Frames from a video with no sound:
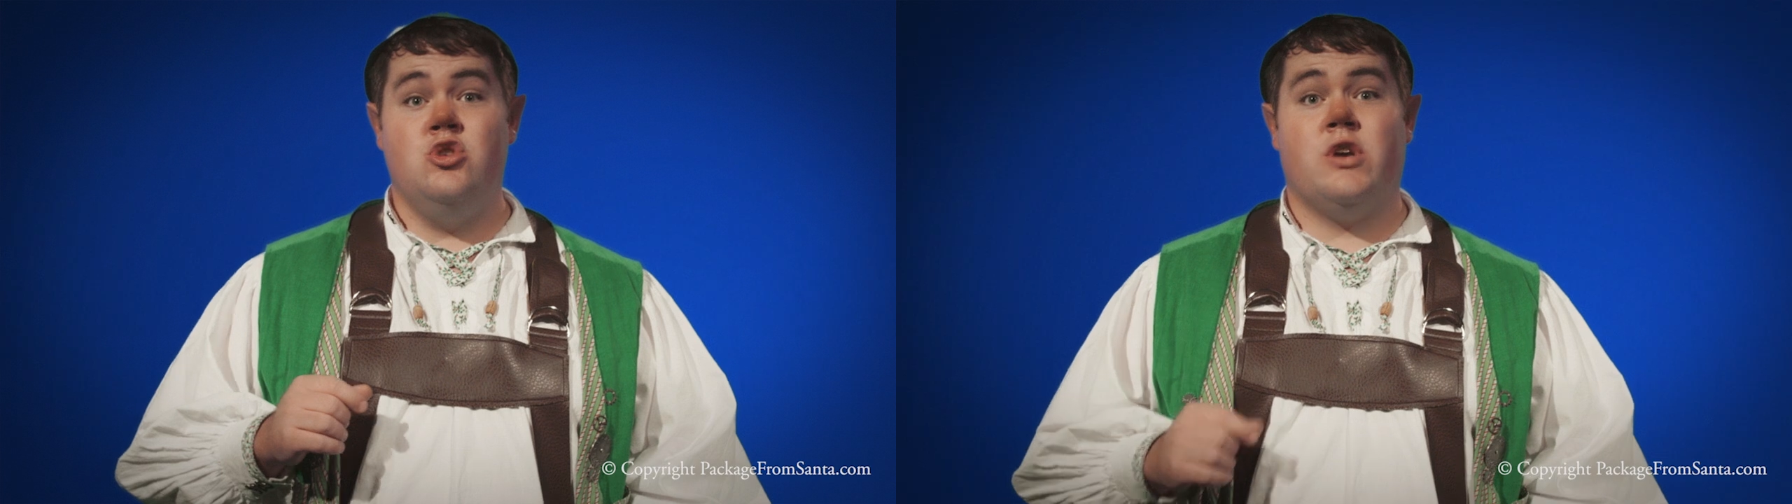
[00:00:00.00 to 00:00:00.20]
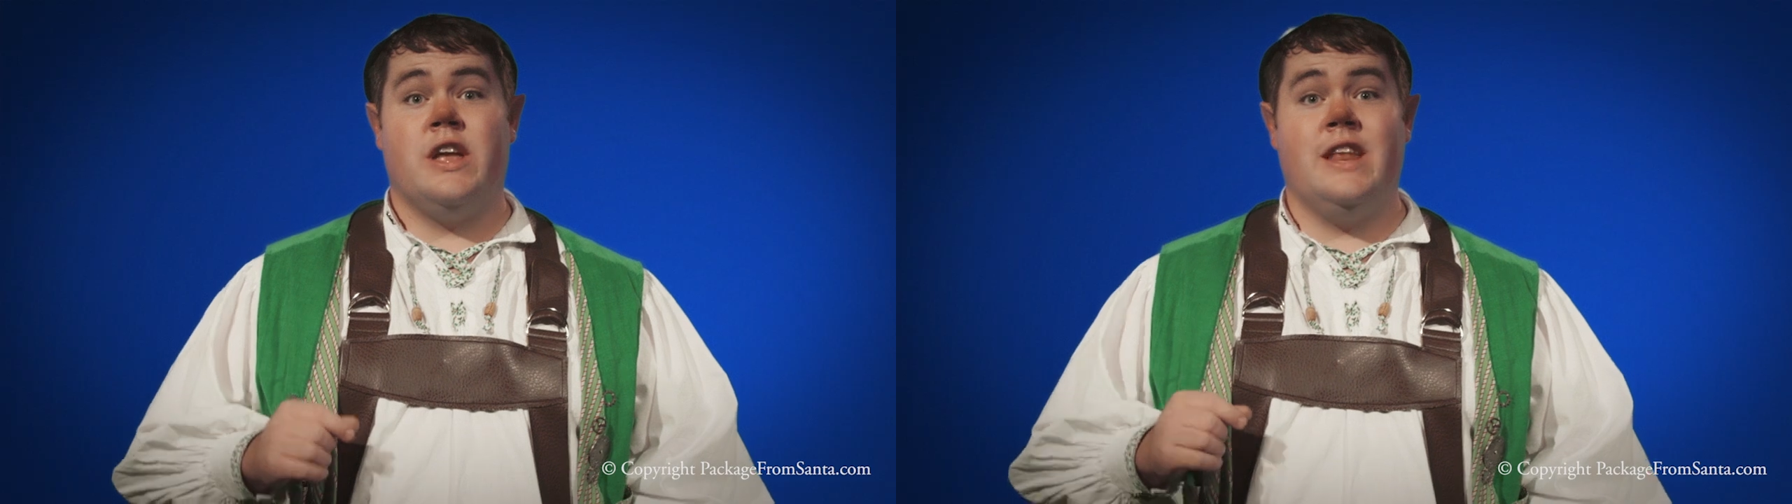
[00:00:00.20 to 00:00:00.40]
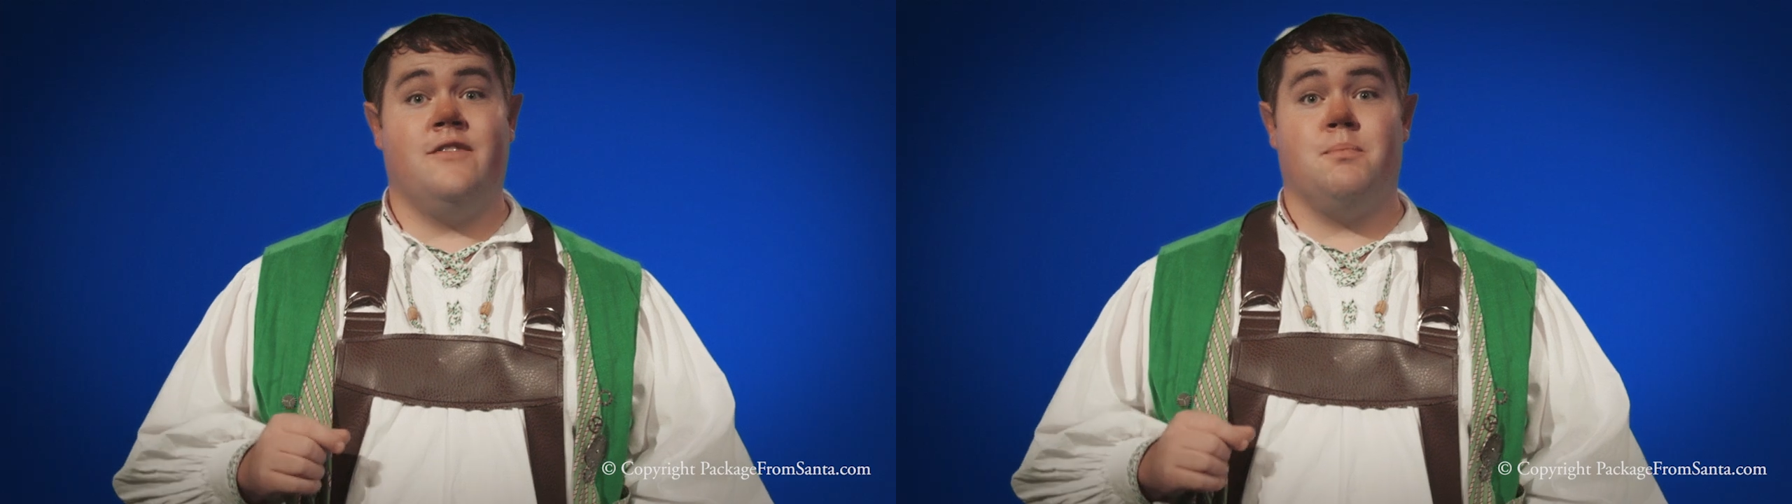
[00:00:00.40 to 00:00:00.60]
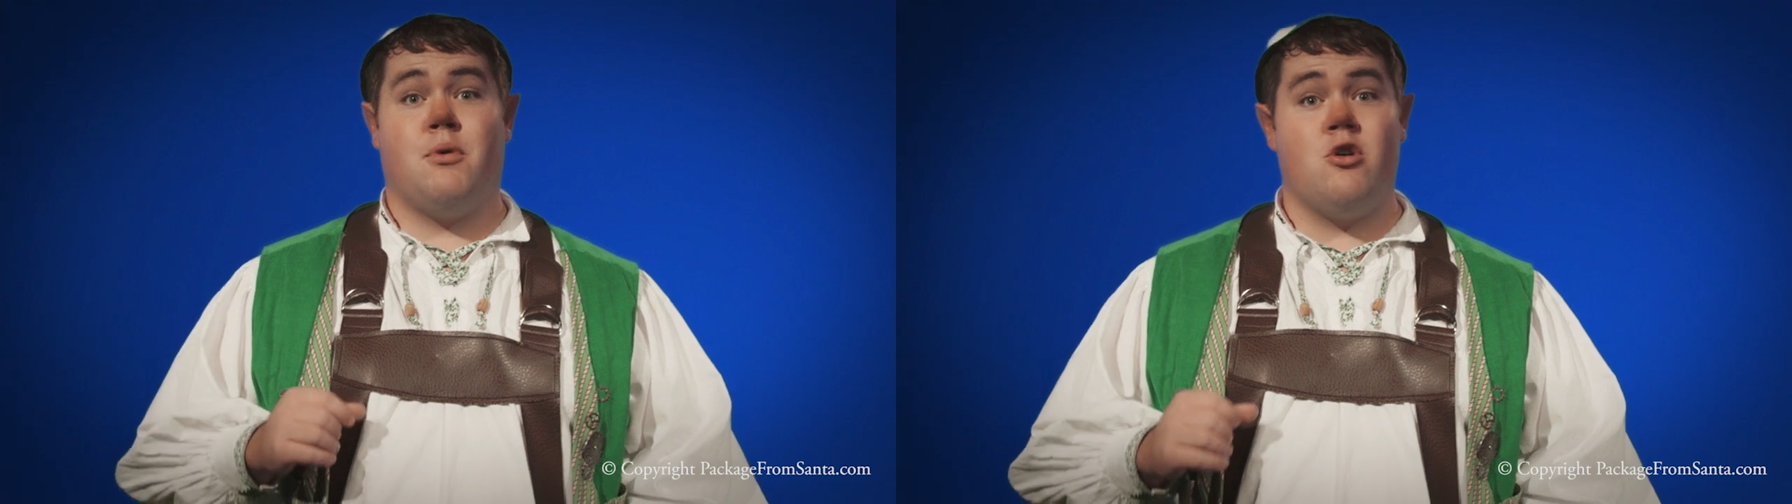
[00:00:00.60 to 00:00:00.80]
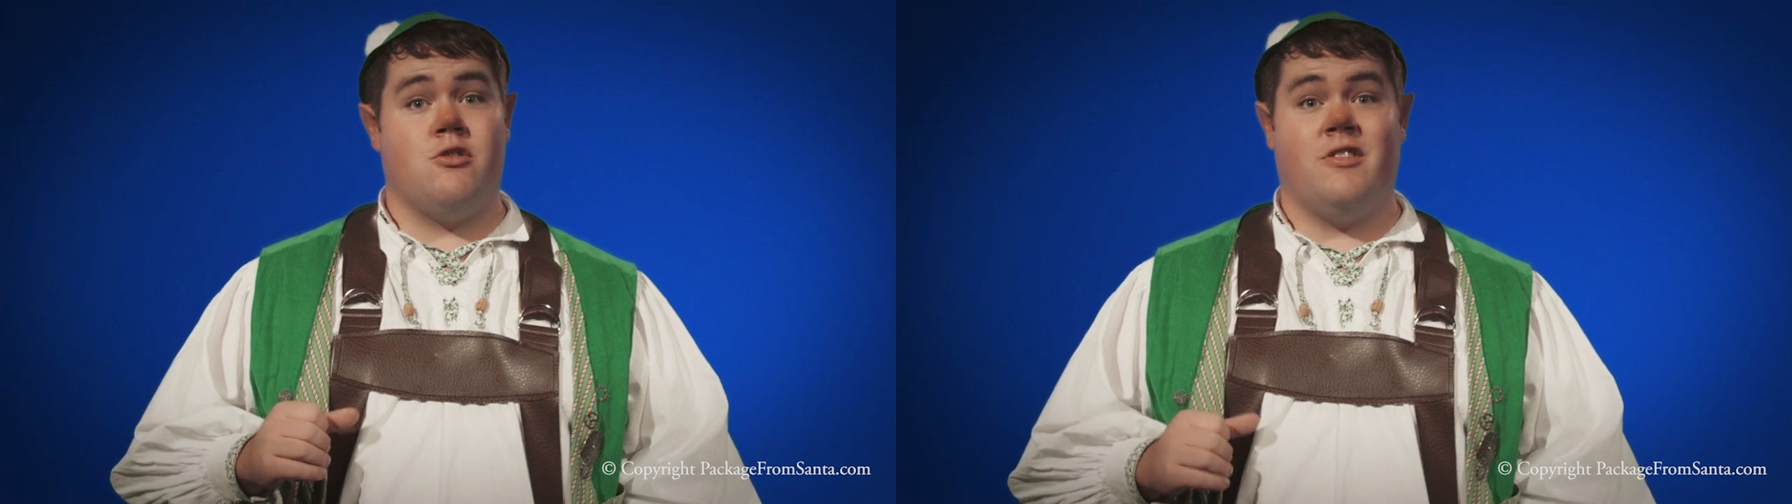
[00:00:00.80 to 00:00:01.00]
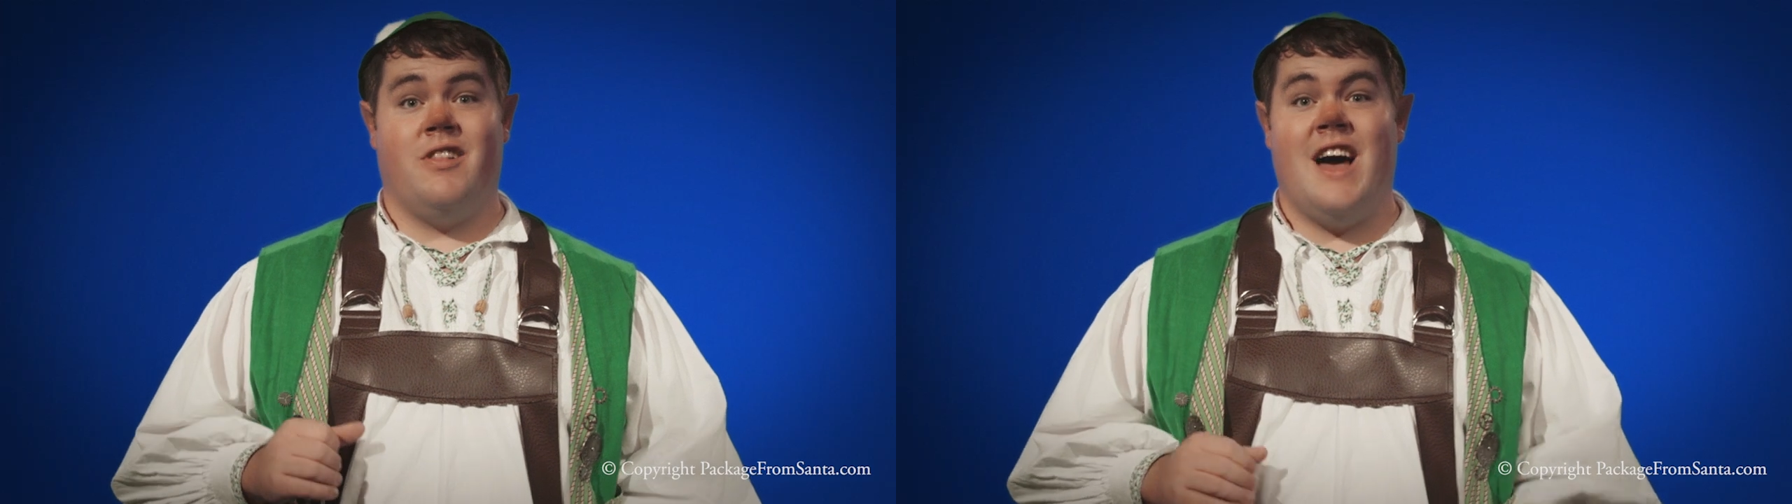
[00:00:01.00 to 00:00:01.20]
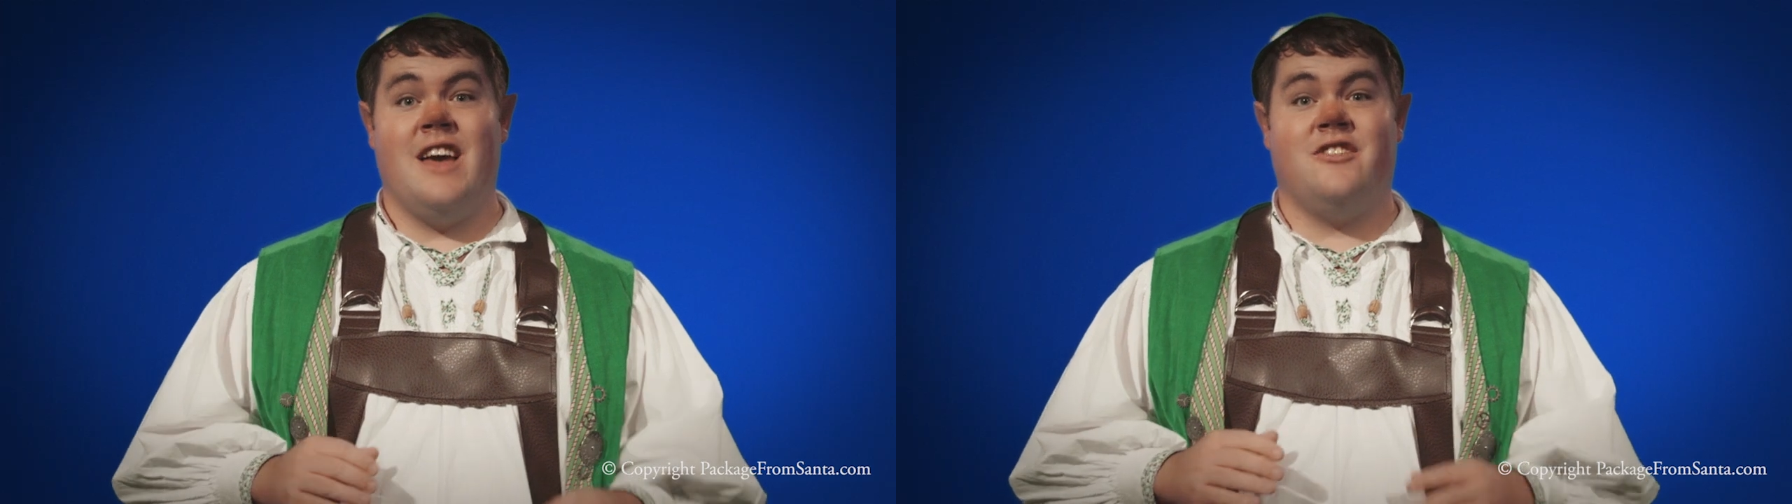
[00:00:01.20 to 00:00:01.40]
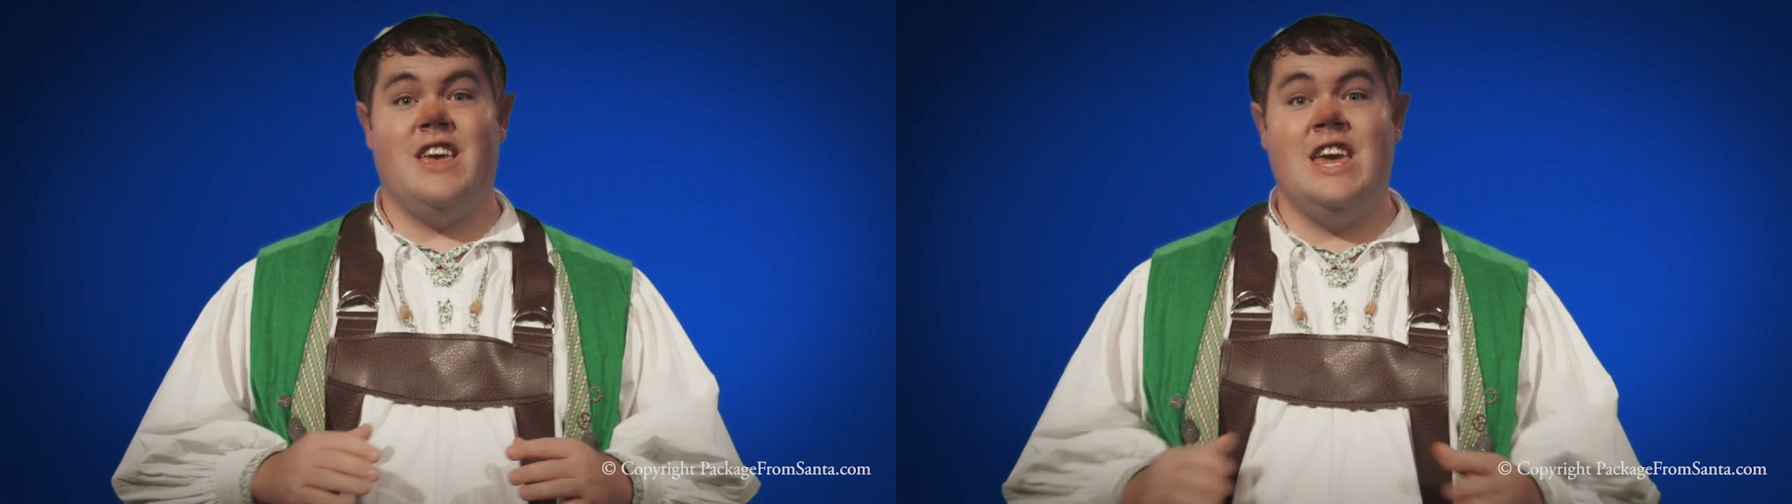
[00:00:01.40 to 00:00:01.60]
You can even personalize